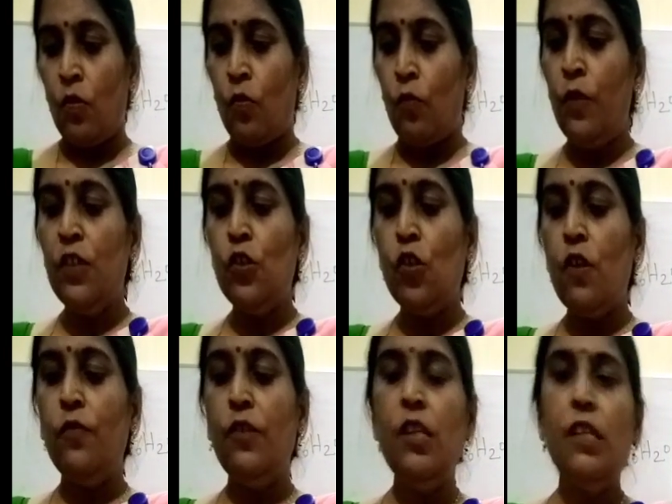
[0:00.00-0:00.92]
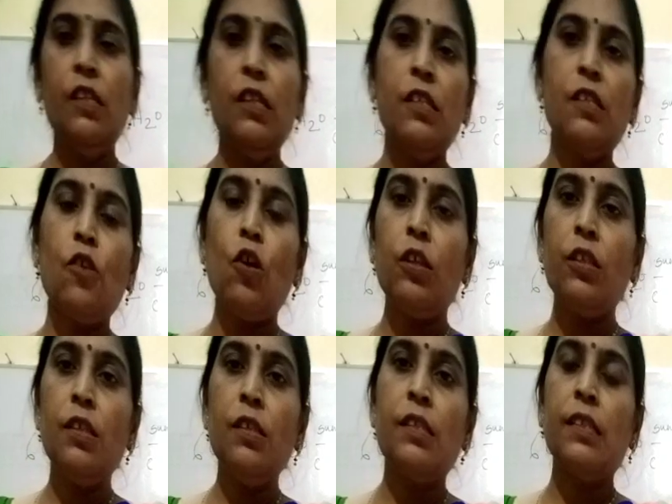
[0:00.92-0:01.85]
Which of these is not
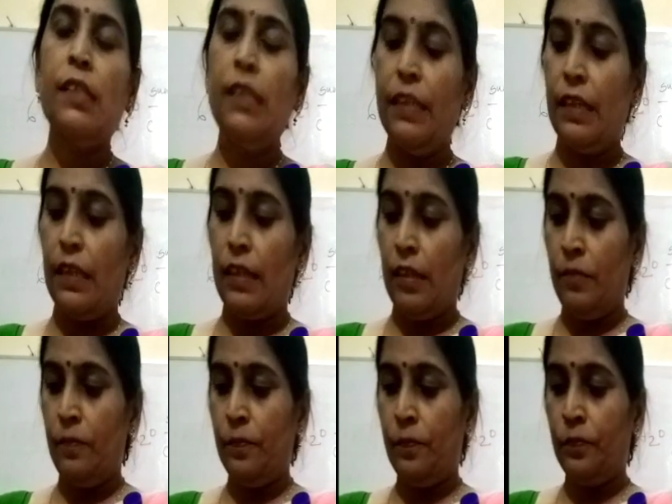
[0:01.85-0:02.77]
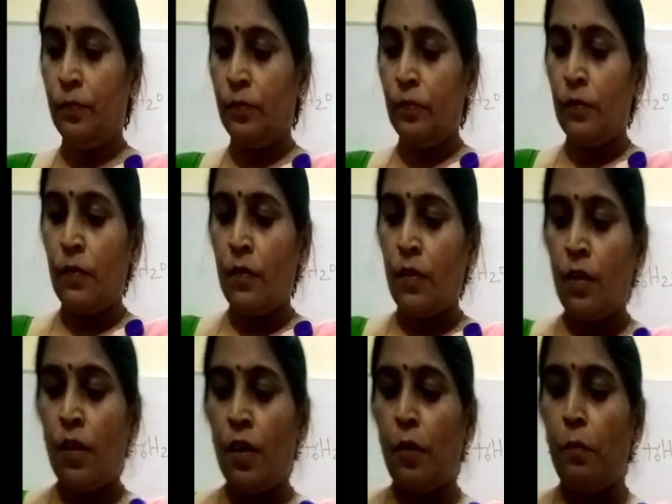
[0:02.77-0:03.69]
a cereal?
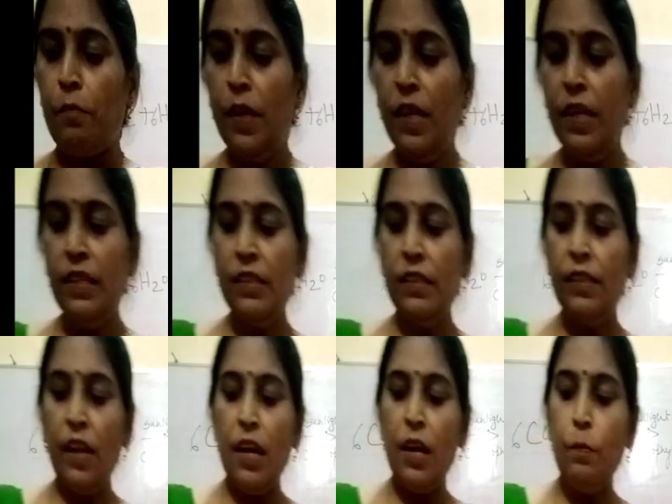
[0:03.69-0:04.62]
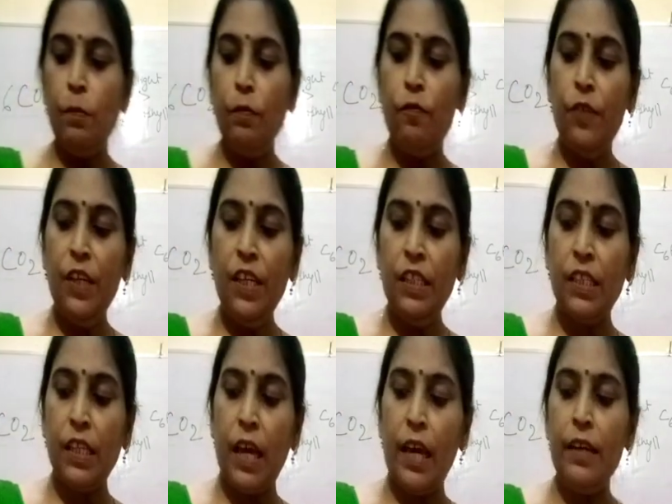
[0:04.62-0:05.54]
Maize, gram, wheat
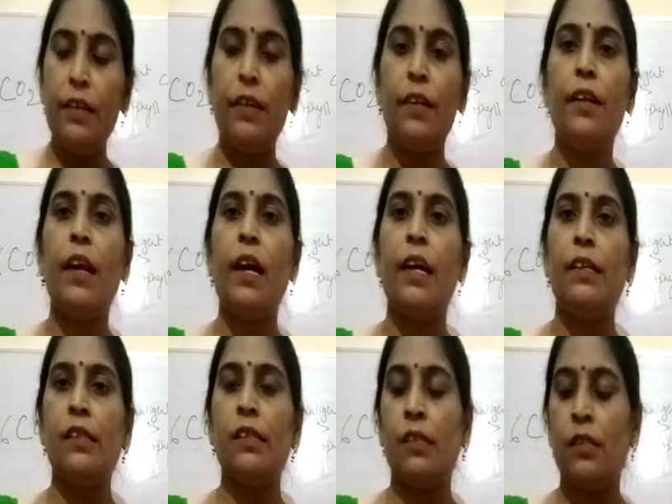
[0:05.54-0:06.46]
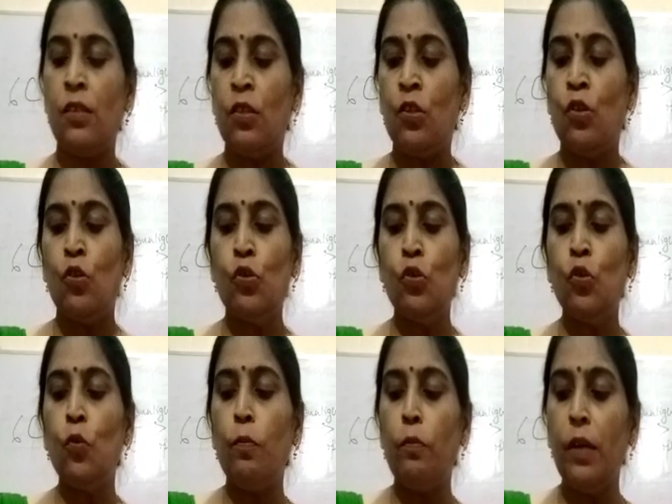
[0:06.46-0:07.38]
and rice.
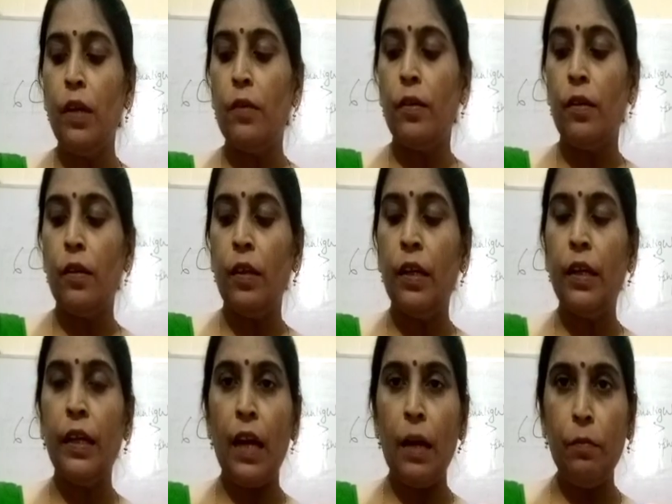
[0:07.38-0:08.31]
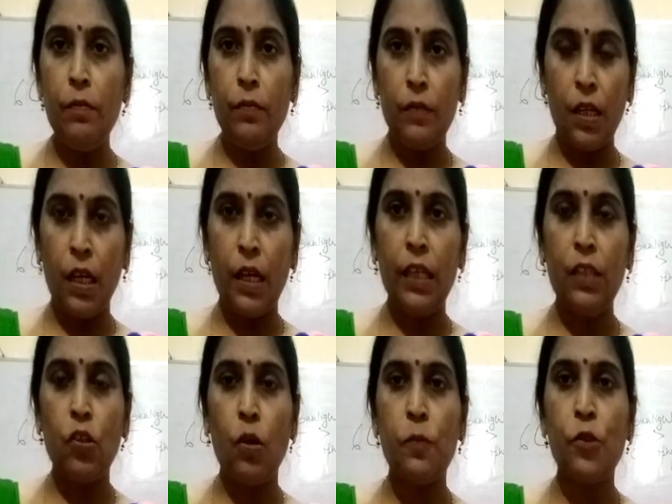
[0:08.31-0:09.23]
So gram, the
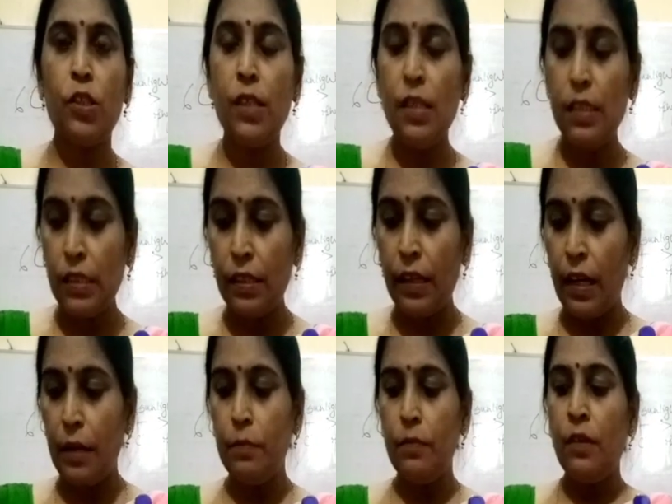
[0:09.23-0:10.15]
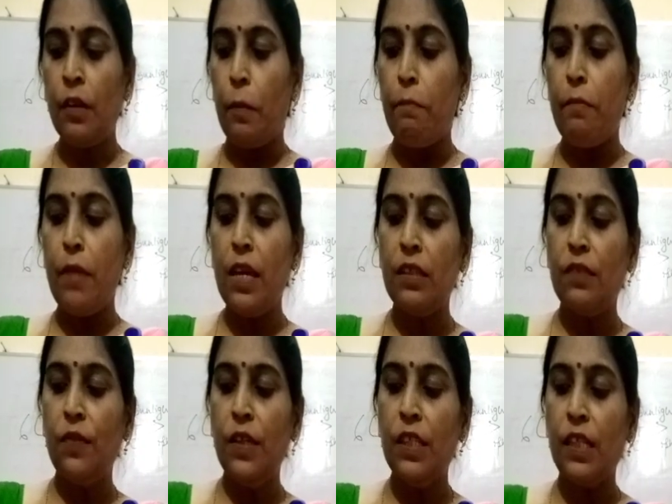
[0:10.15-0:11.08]
correct option is gram, maize,
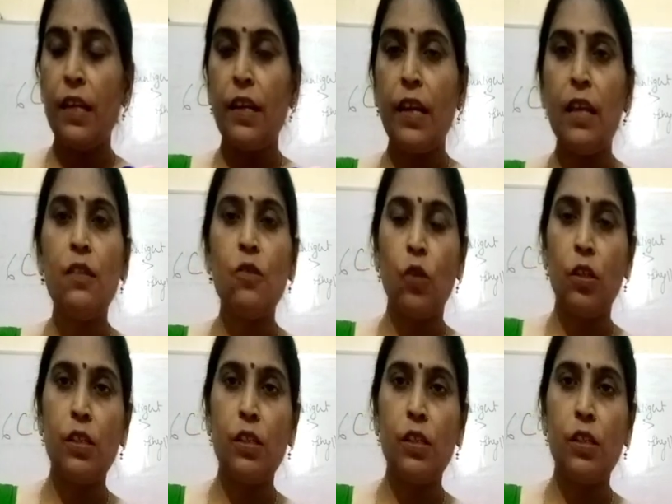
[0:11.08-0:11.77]
wheat and rice, all